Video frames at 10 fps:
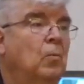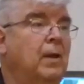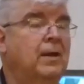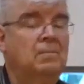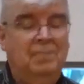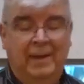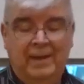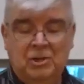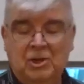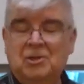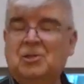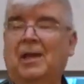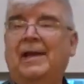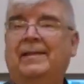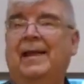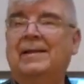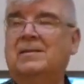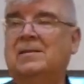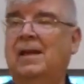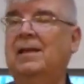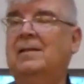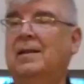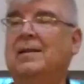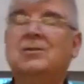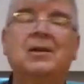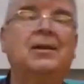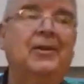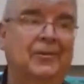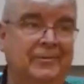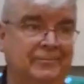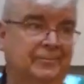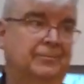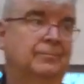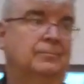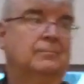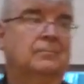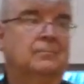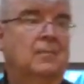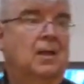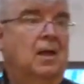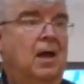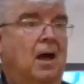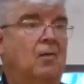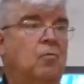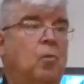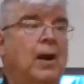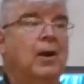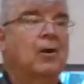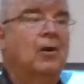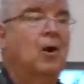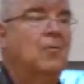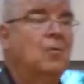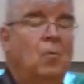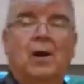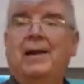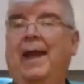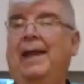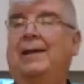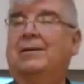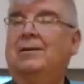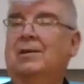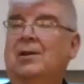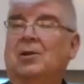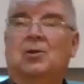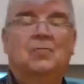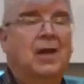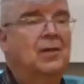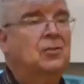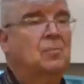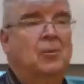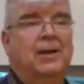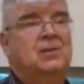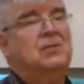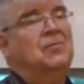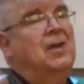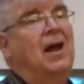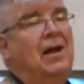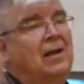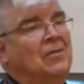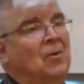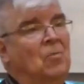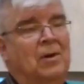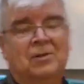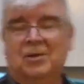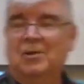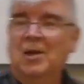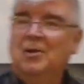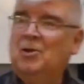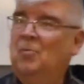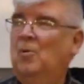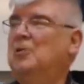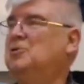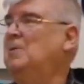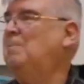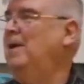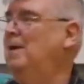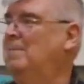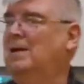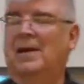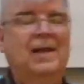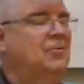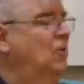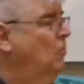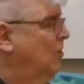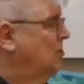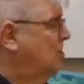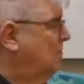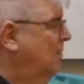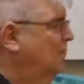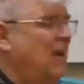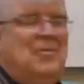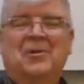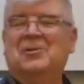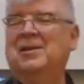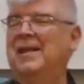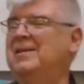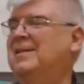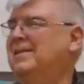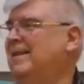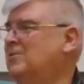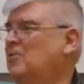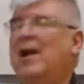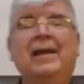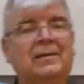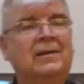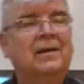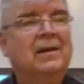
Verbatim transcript: We can be just like that scene in Ezekiel, of where, on the one hand, You've got the priests of God that want to, to worship Him and lead the worship of others and is isn't this grand.